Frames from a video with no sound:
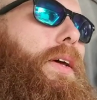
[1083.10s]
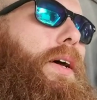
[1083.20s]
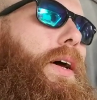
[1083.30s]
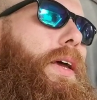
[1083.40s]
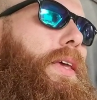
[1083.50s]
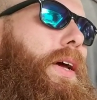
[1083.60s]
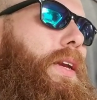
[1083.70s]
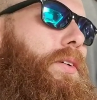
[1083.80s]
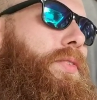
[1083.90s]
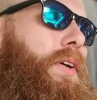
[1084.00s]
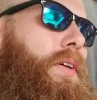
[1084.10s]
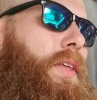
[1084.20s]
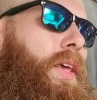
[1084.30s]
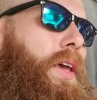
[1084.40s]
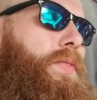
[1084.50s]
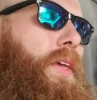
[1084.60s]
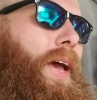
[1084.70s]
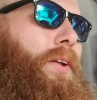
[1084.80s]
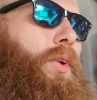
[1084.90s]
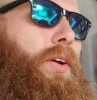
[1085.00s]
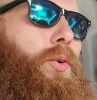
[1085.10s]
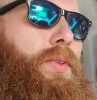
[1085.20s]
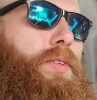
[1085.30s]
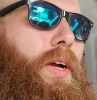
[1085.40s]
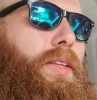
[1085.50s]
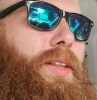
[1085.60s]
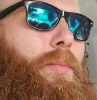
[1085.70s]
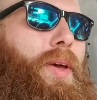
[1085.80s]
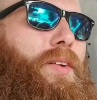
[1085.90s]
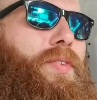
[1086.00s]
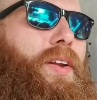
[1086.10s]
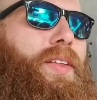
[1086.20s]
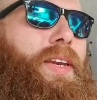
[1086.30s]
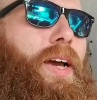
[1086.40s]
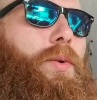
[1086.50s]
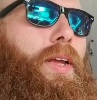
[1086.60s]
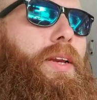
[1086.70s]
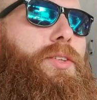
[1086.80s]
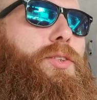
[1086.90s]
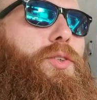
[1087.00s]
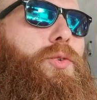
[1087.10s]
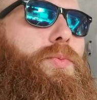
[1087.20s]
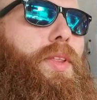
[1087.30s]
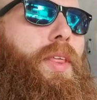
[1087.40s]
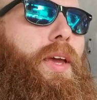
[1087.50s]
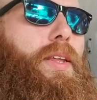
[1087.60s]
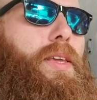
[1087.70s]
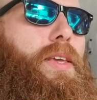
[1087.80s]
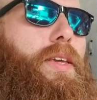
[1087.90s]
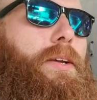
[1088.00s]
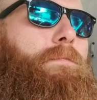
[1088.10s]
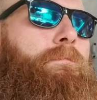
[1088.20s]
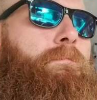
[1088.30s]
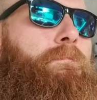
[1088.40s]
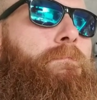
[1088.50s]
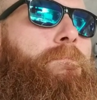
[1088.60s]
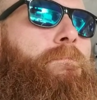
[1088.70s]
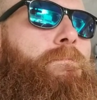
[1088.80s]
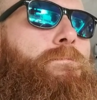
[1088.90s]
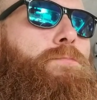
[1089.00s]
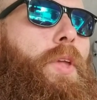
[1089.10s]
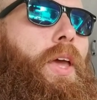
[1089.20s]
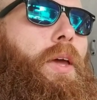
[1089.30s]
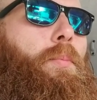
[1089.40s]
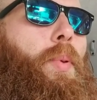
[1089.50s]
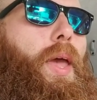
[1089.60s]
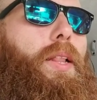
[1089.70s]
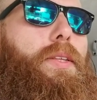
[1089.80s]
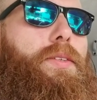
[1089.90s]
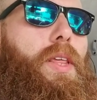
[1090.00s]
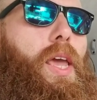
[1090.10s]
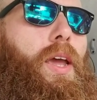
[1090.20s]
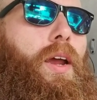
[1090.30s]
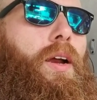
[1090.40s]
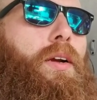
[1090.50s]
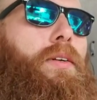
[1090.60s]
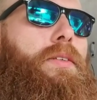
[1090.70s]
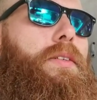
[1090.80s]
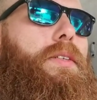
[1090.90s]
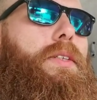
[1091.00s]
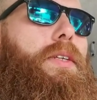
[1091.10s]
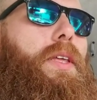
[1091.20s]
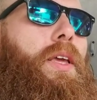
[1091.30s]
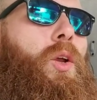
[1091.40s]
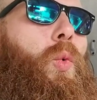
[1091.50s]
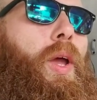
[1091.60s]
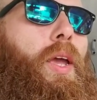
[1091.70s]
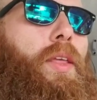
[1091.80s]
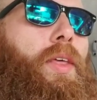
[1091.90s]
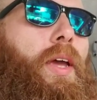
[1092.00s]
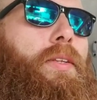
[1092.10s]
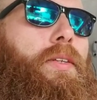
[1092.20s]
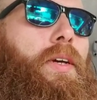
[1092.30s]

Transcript: I kind of gave the contractor who installed it the benefit of the doubt and assumed that he had balanced the air in a way that